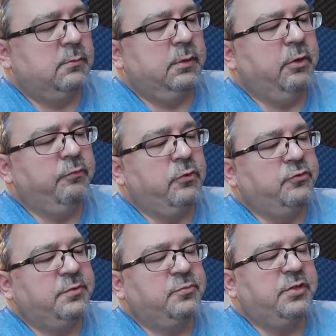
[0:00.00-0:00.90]
earphones
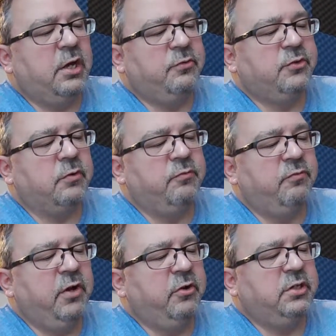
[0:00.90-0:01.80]
themselves are
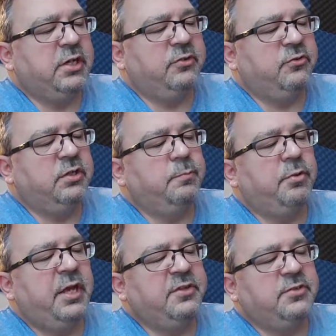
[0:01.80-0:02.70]
very nicely
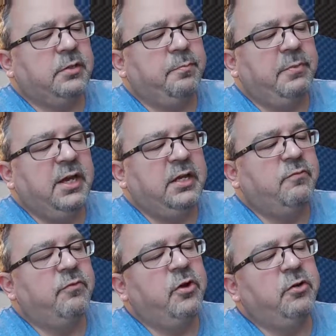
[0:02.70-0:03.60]
plastic made,
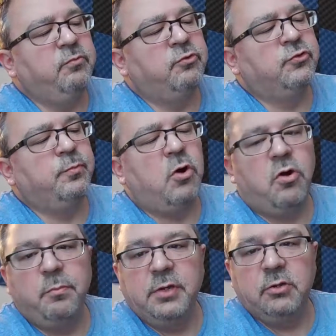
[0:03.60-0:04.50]
very small,
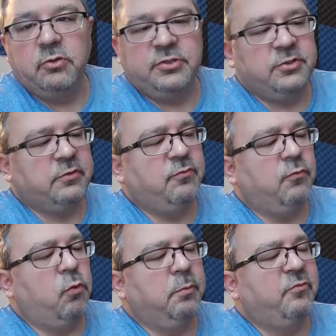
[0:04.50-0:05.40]
minimalistic
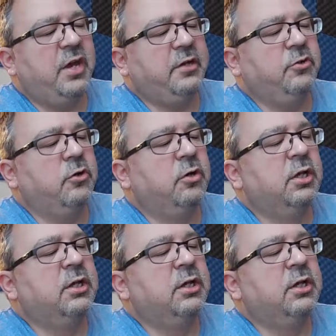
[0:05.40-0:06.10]
form factor.